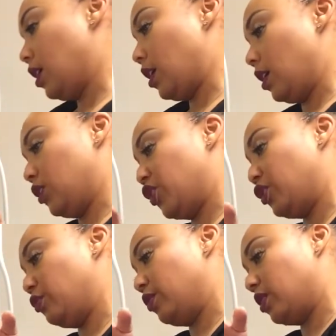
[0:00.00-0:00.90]
it
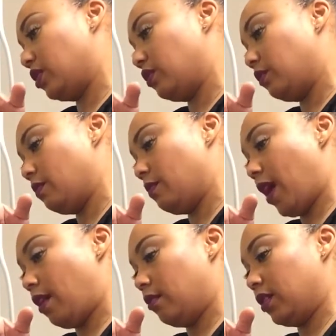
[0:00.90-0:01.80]
juiced
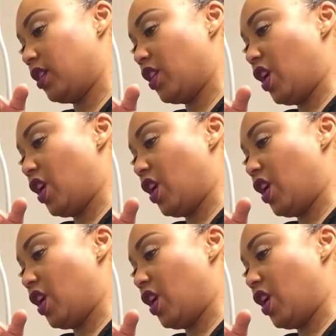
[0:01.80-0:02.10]
about